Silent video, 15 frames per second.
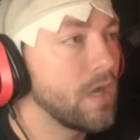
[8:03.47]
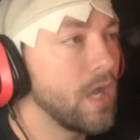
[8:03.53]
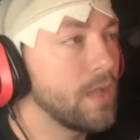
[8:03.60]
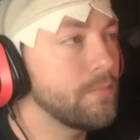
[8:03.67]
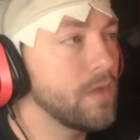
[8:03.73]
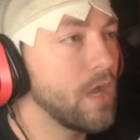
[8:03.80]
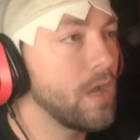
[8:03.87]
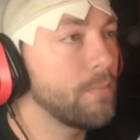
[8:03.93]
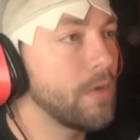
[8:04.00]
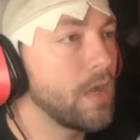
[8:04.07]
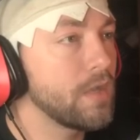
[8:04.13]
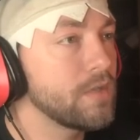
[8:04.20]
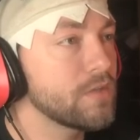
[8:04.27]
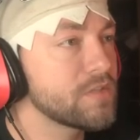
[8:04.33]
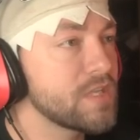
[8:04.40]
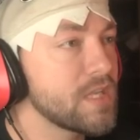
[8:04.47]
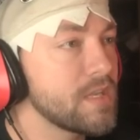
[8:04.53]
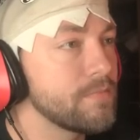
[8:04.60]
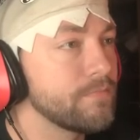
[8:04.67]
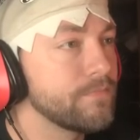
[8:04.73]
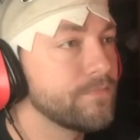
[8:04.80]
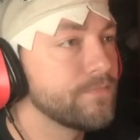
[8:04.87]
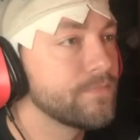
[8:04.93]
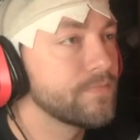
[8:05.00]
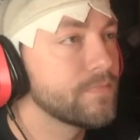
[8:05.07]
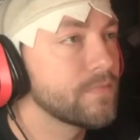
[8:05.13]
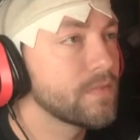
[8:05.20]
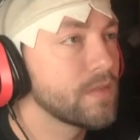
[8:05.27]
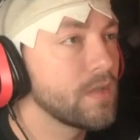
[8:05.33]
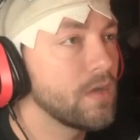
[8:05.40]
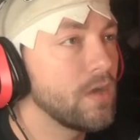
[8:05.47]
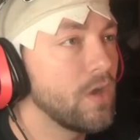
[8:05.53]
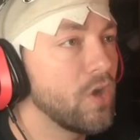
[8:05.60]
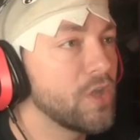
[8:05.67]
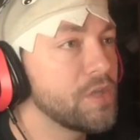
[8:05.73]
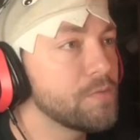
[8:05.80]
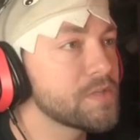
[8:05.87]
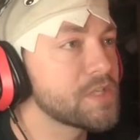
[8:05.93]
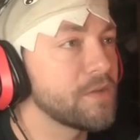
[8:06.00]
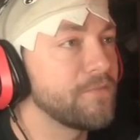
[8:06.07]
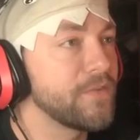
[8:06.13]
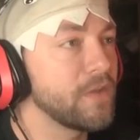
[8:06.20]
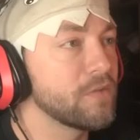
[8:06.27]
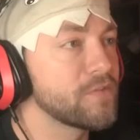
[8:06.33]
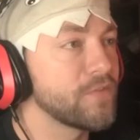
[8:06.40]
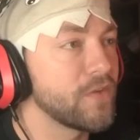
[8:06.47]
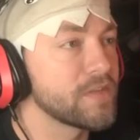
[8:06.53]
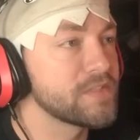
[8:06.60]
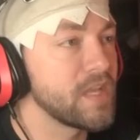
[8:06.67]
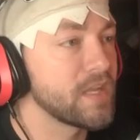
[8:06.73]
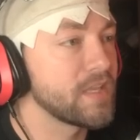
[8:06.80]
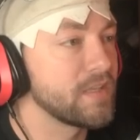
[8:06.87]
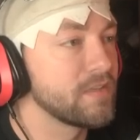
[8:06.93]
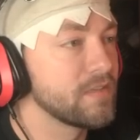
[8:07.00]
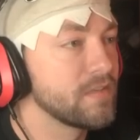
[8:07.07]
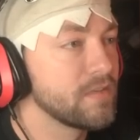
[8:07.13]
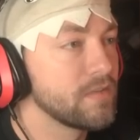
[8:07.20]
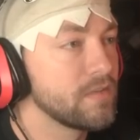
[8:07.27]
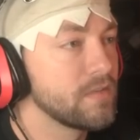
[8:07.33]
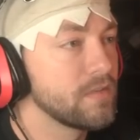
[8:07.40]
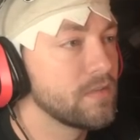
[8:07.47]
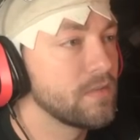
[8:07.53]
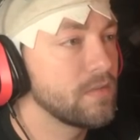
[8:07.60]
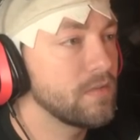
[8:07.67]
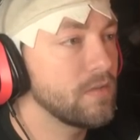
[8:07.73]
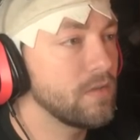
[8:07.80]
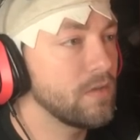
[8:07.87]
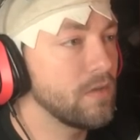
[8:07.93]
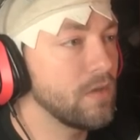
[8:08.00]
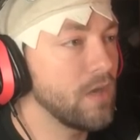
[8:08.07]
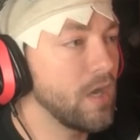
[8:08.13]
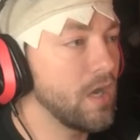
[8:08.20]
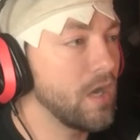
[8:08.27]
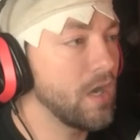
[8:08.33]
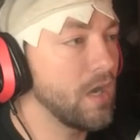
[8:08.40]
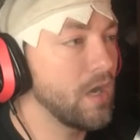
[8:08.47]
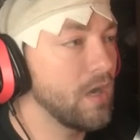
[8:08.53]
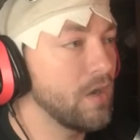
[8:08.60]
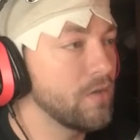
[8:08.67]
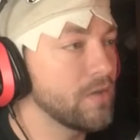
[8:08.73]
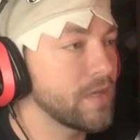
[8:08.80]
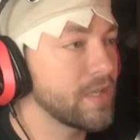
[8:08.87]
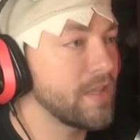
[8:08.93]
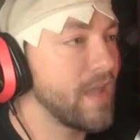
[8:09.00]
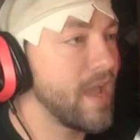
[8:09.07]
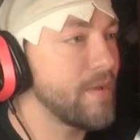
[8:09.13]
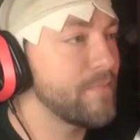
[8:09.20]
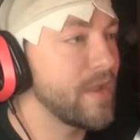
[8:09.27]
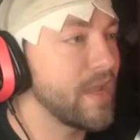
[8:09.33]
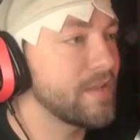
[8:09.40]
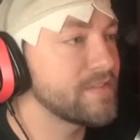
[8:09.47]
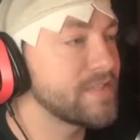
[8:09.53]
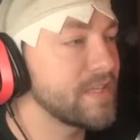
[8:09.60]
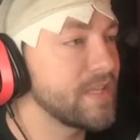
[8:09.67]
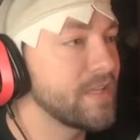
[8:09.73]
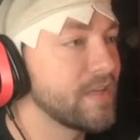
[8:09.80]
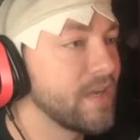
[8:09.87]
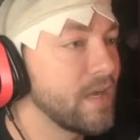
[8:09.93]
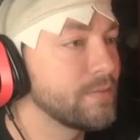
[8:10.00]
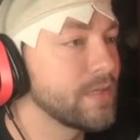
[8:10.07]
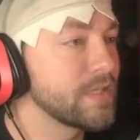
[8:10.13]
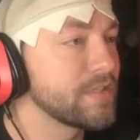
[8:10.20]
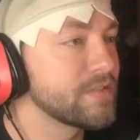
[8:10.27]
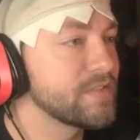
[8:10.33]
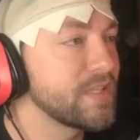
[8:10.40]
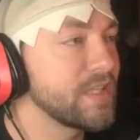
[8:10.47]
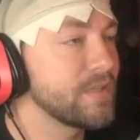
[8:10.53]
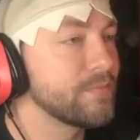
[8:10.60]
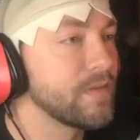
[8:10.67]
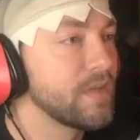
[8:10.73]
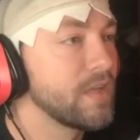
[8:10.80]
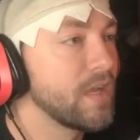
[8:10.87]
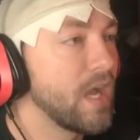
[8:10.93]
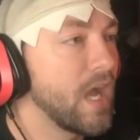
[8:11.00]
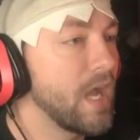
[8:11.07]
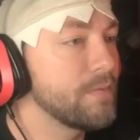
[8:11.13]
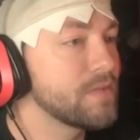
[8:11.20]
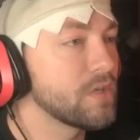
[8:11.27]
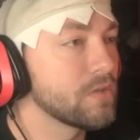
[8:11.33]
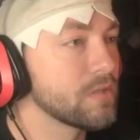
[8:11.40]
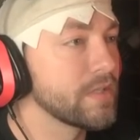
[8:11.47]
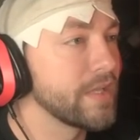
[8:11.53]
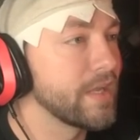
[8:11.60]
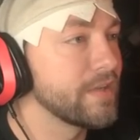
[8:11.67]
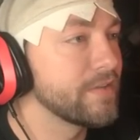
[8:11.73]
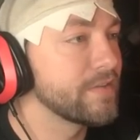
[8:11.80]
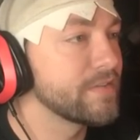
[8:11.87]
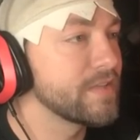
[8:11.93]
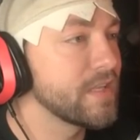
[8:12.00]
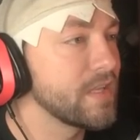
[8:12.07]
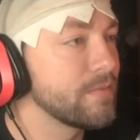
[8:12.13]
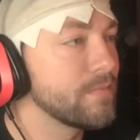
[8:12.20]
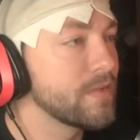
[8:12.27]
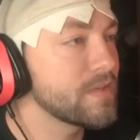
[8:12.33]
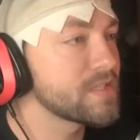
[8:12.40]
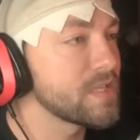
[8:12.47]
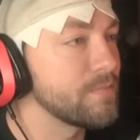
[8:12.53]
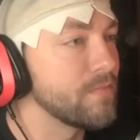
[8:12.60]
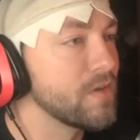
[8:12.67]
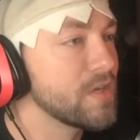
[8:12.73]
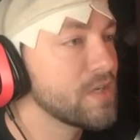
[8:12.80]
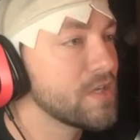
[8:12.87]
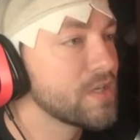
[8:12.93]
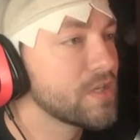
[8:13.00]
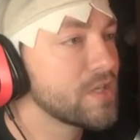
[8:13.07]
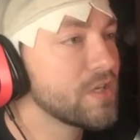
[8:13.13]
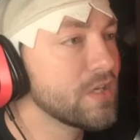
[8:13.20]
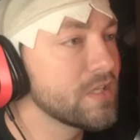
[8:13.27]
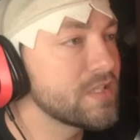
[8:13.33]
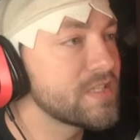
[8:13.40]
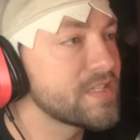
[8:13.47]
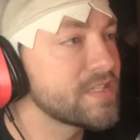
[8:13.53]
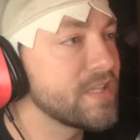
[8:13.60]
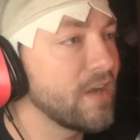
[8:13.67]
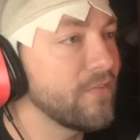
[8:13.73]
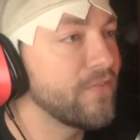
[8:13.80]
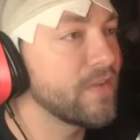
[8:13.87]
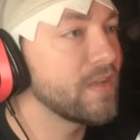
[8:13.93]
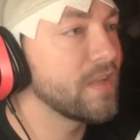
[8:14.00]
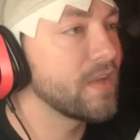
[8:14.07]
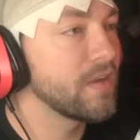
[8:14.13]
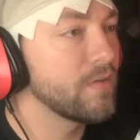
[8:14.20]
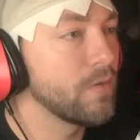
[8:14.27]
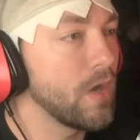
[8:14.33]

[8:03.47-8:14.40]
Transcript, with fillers: I'm on your team. He was confused for a second. Oh, look at that, man. See, I'm on your team. I'm totally on your team. There's some good stuff in here.